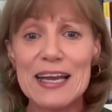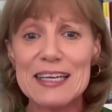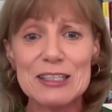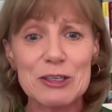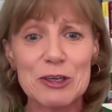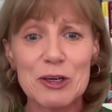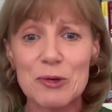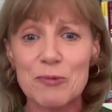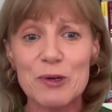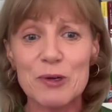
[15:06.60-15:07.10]
why
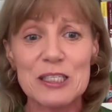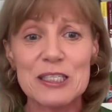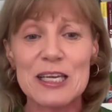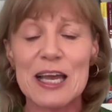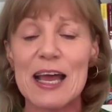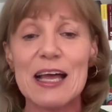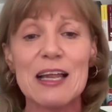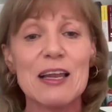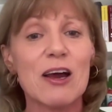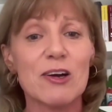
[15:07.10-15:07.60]
don't we
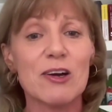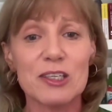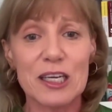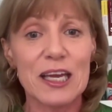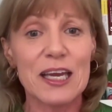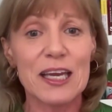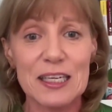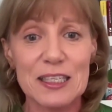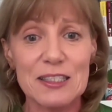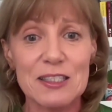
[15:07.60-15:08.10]
tell our
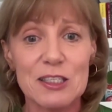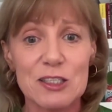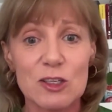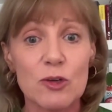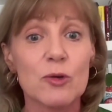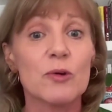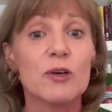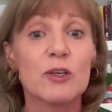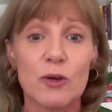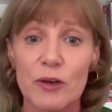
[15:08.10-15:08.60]
kids
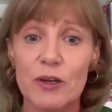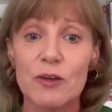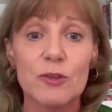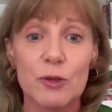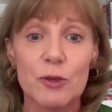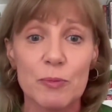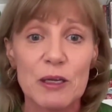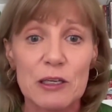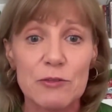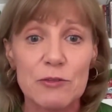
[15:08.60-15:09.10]
who are going
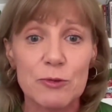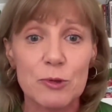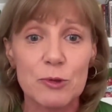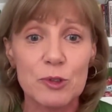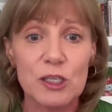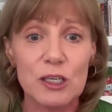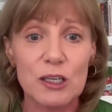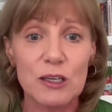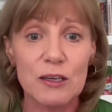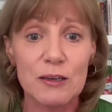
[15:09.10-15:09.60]
on the pill at
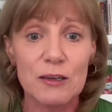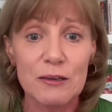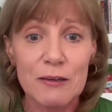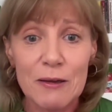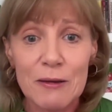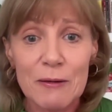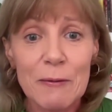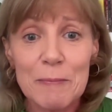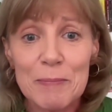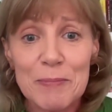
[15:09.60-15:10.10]
14?
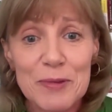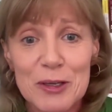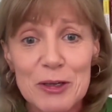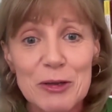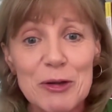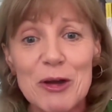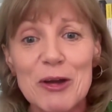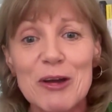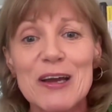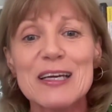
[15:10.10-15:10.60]

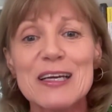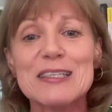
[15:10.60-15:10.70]
You know,